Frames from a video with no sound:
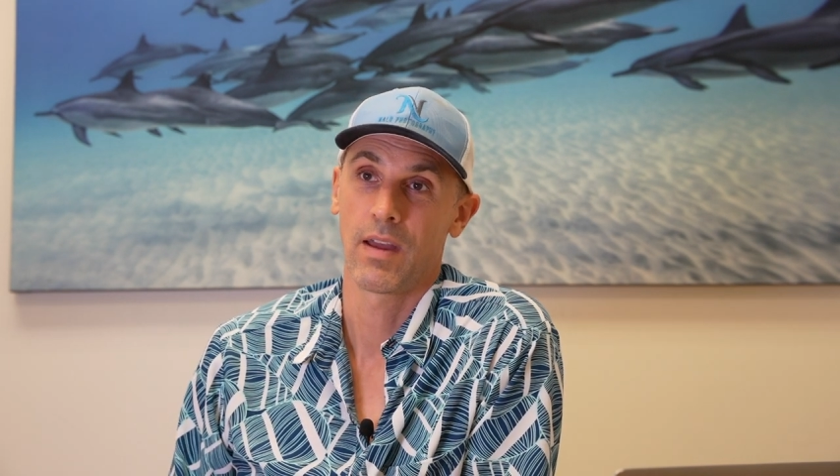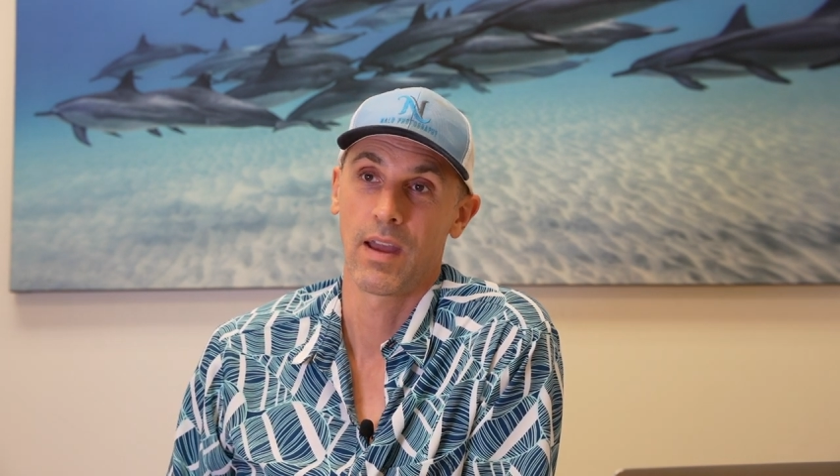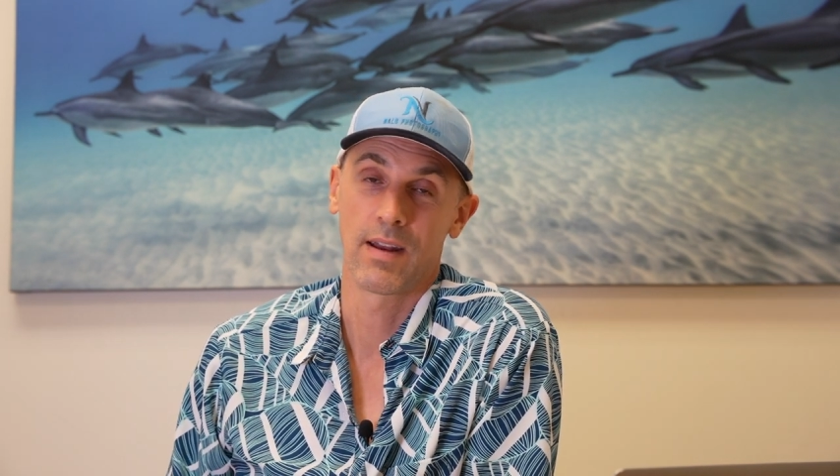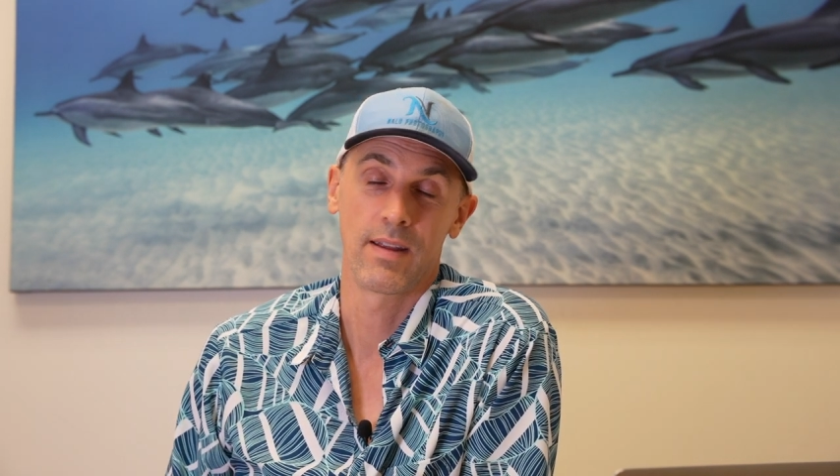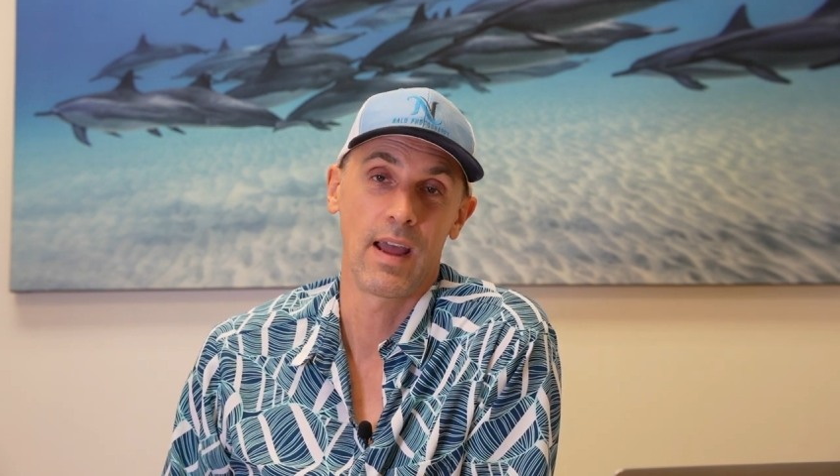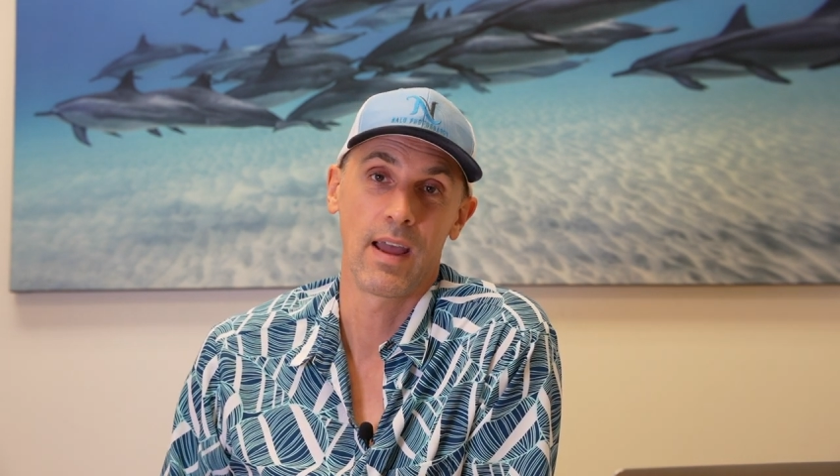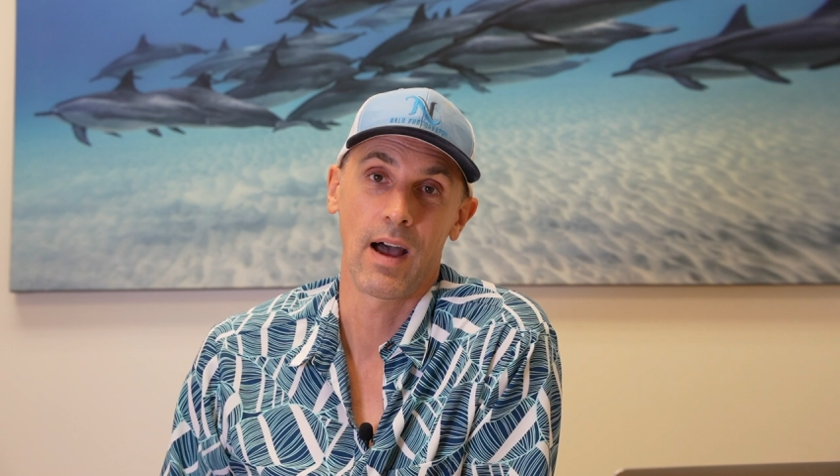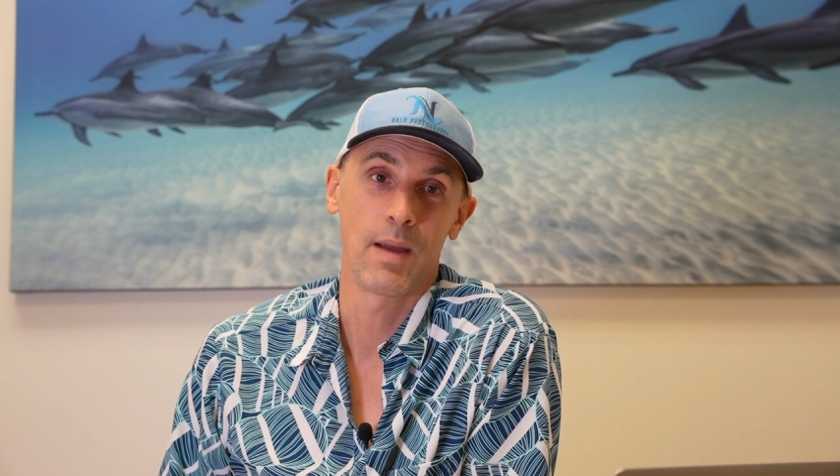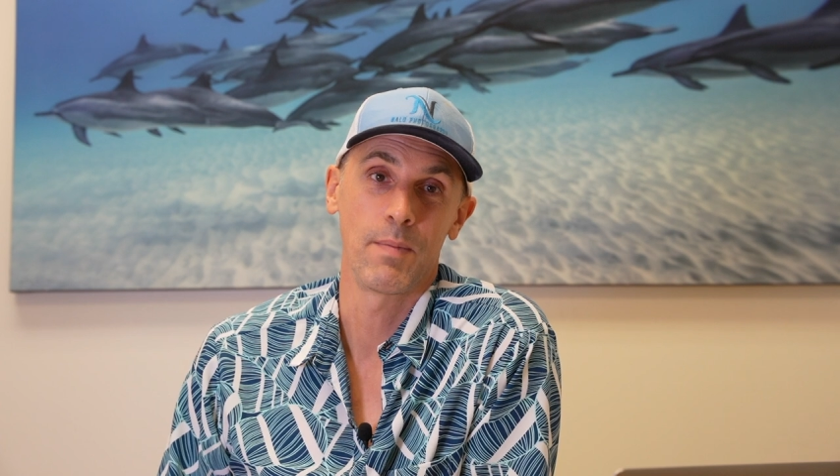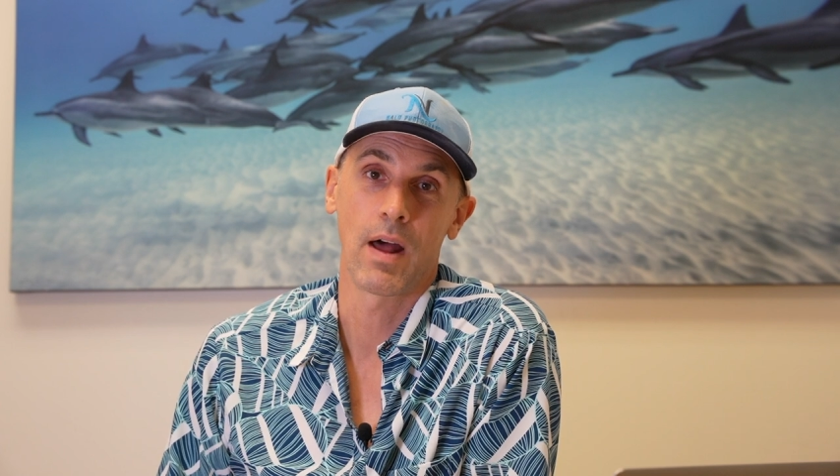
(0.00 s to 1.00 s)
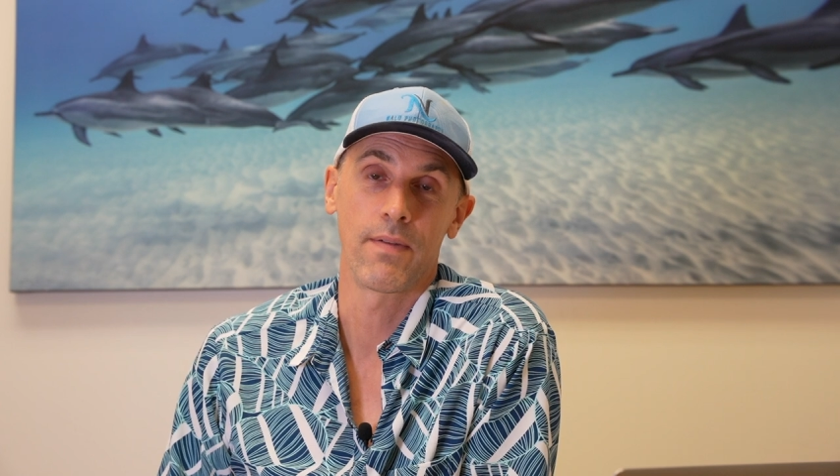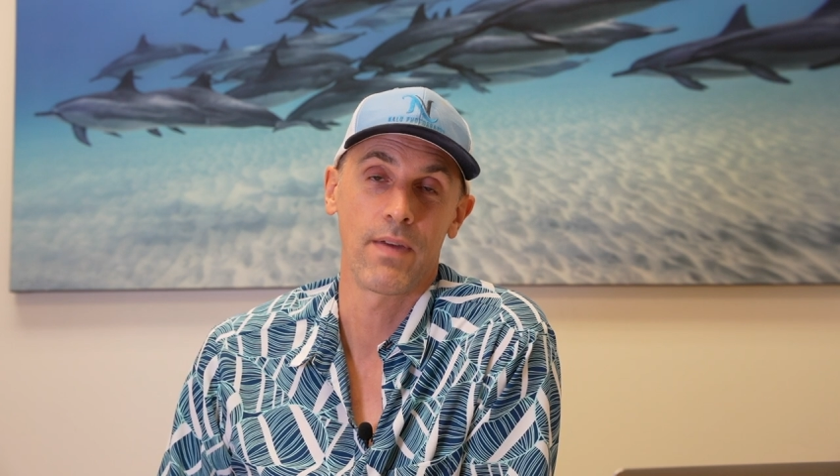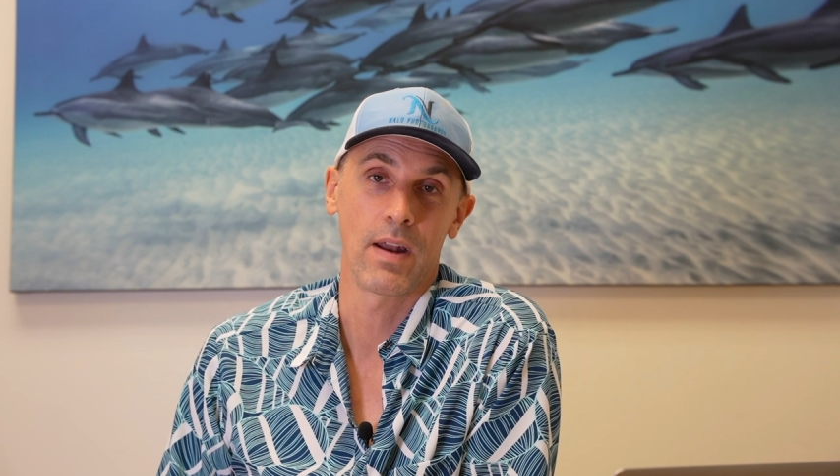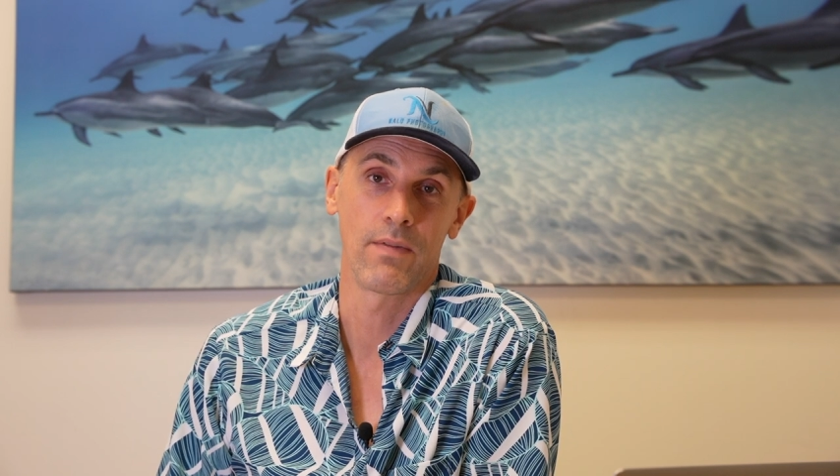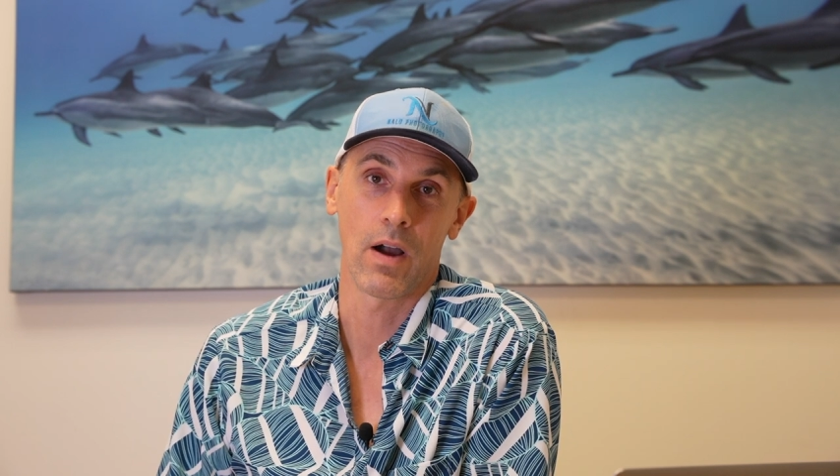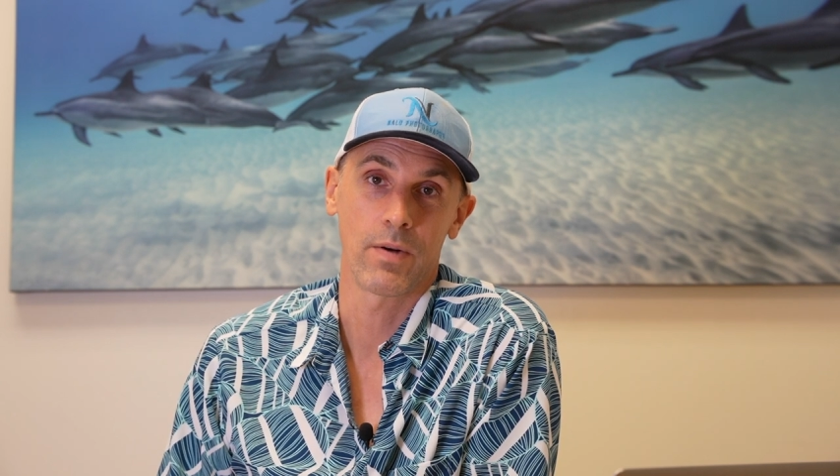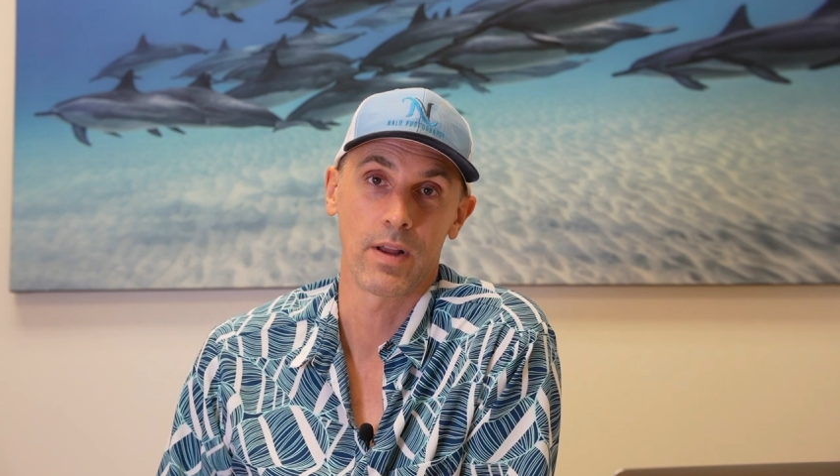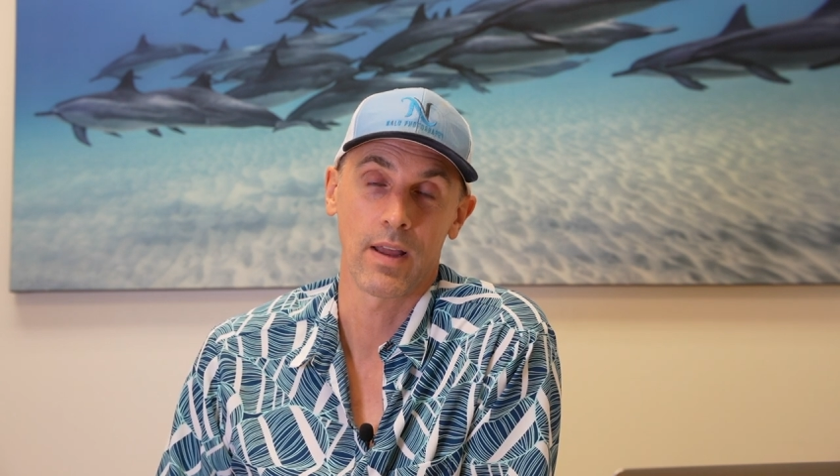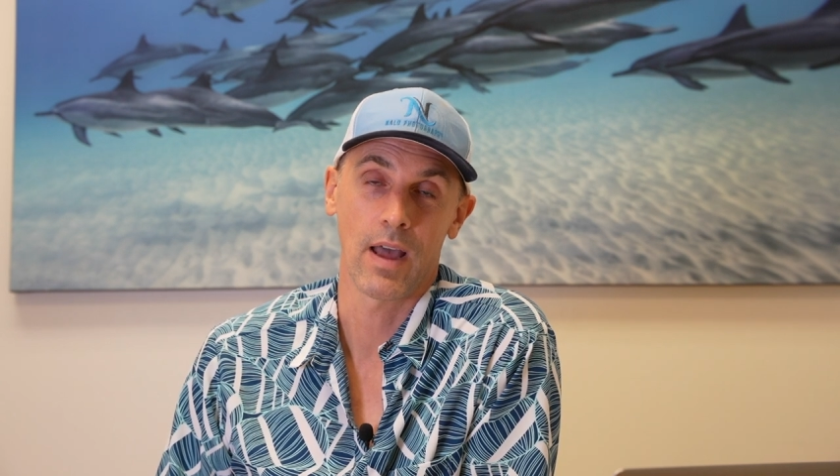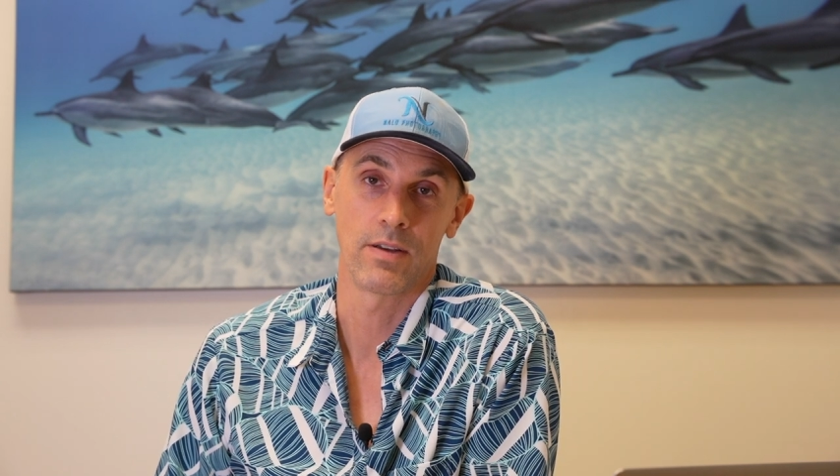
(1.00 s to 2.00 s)
end of the day, I am not a fan of
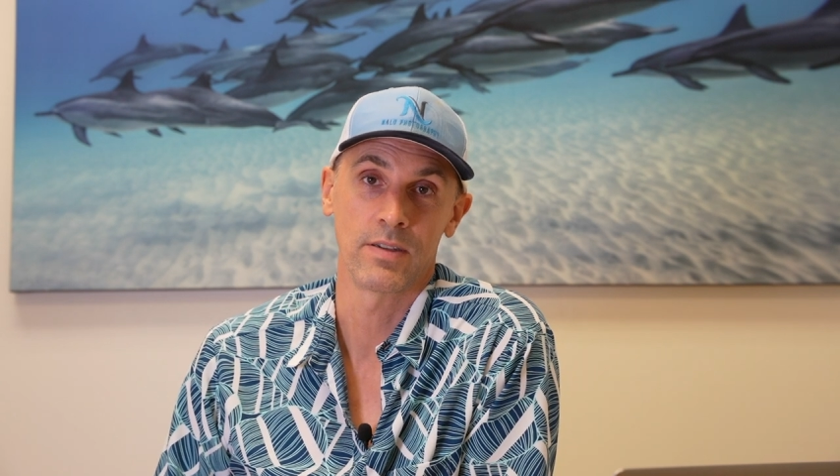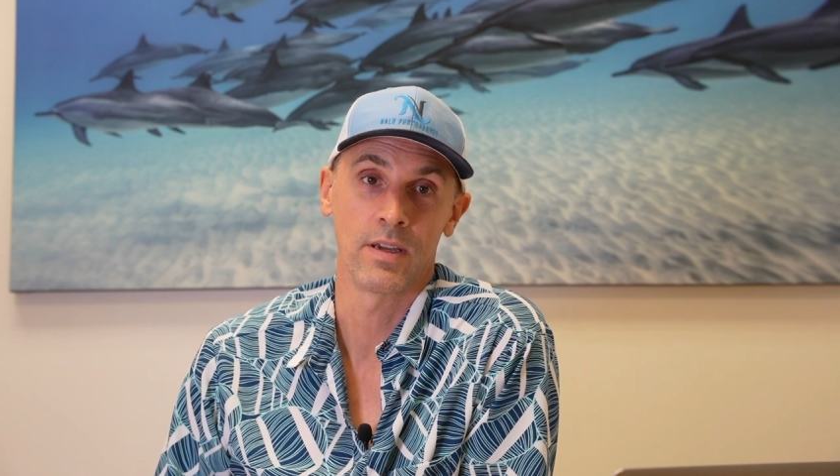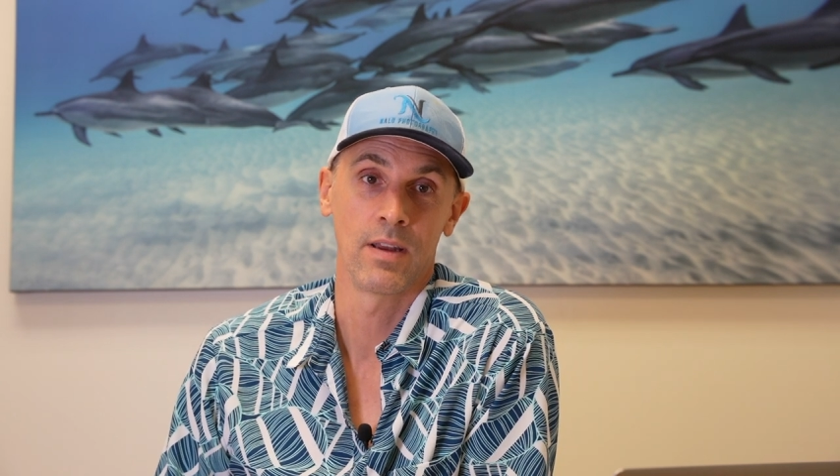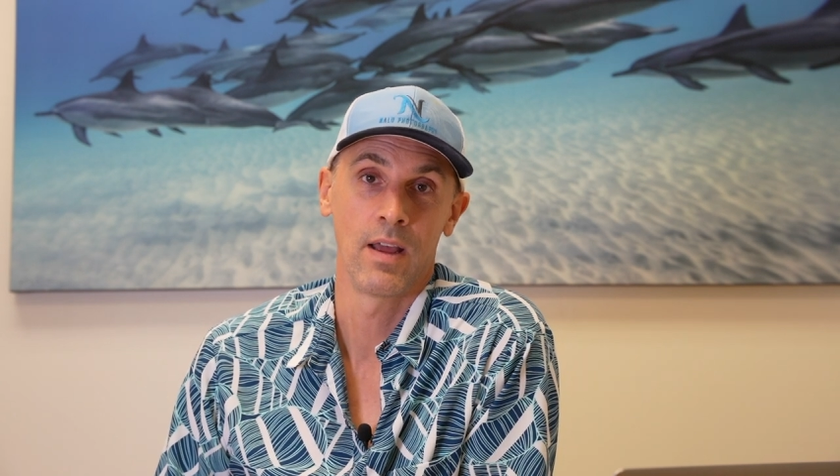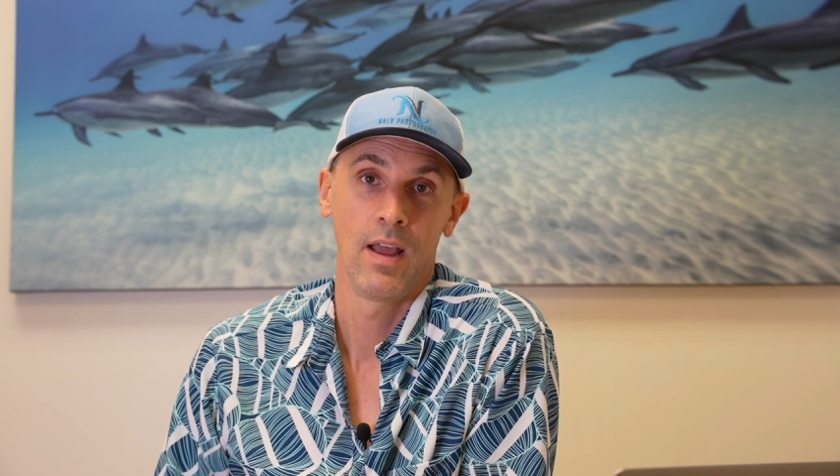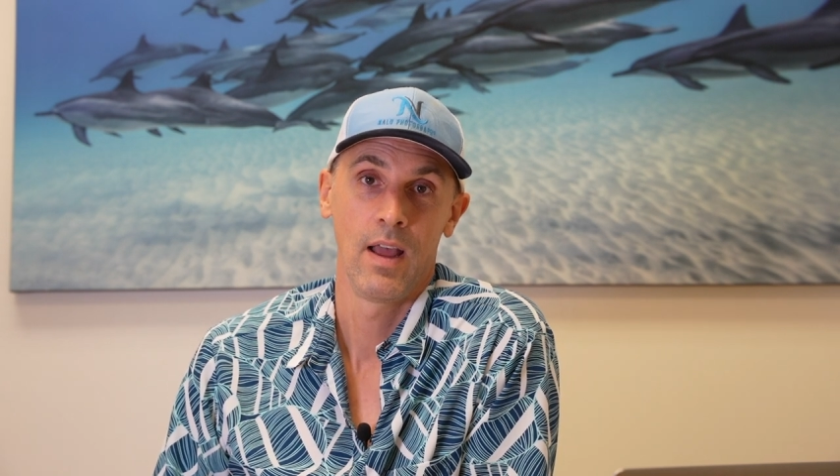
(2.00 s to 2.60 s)
Aquatech housing.